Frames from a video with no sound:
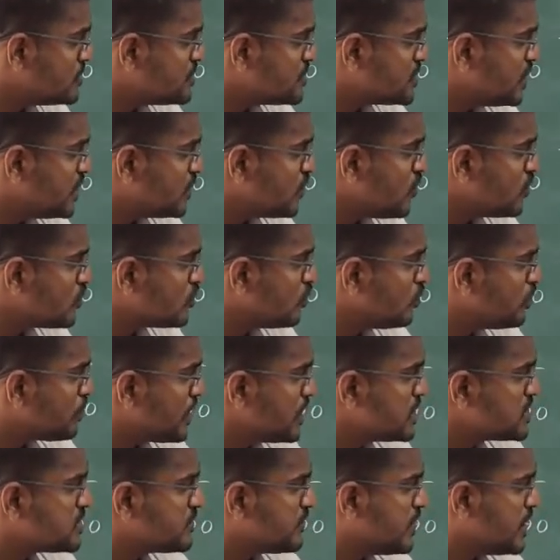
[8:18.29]
0 to
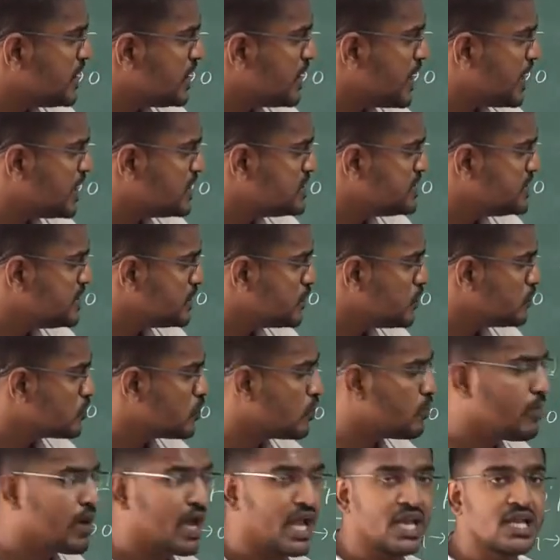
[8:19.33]
plus 1 and 0
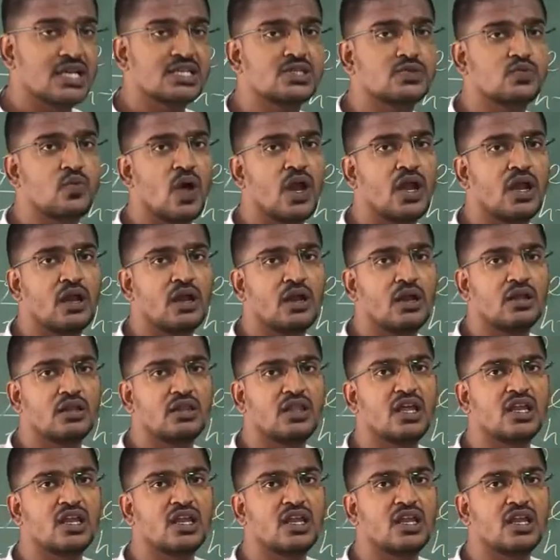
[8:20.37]
to minus 1.